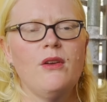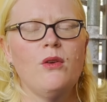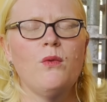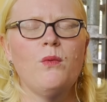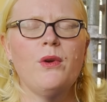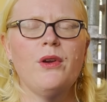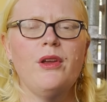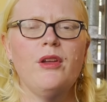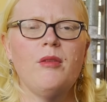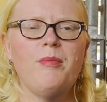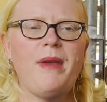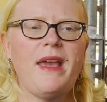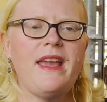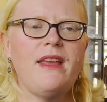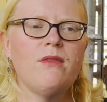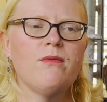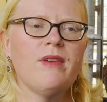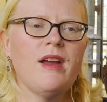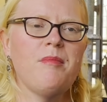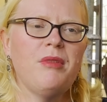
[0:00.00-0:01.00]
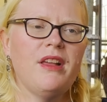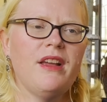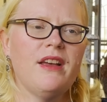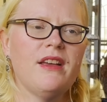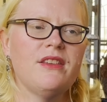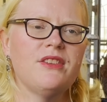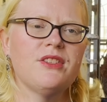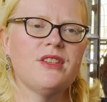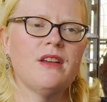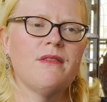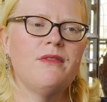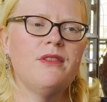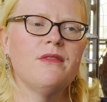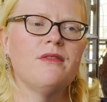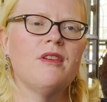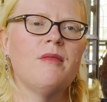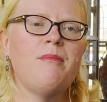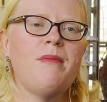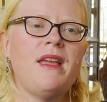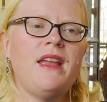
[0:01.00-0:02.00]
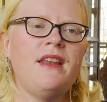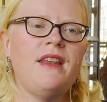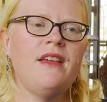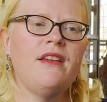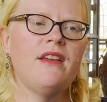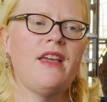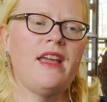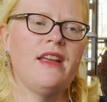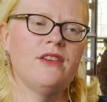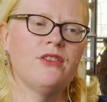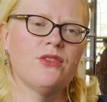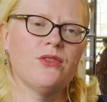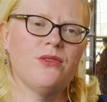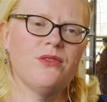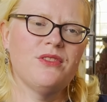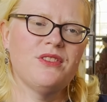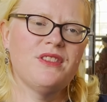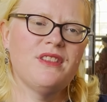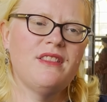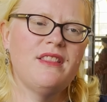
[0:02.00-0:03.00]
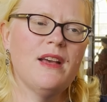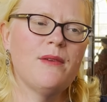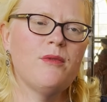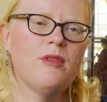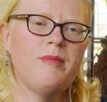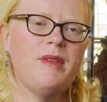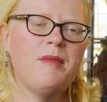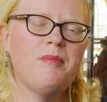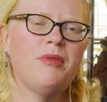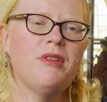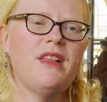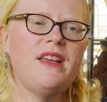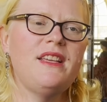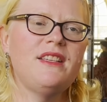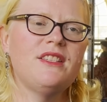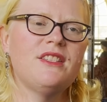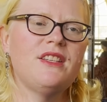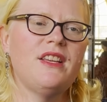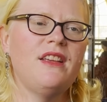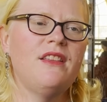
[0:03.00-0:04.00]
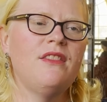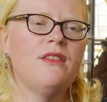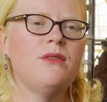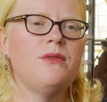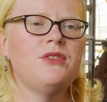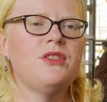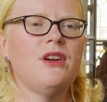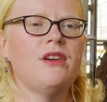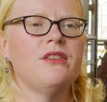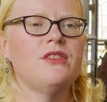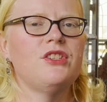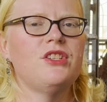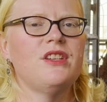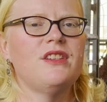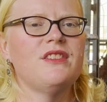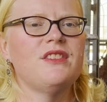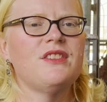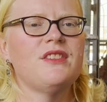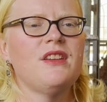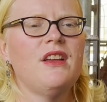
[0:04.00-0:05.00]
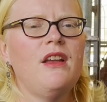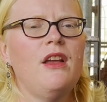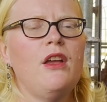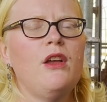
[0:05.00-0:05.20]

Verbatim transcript: where he'll paint replicas of the remaining angels that will be placed in those arches,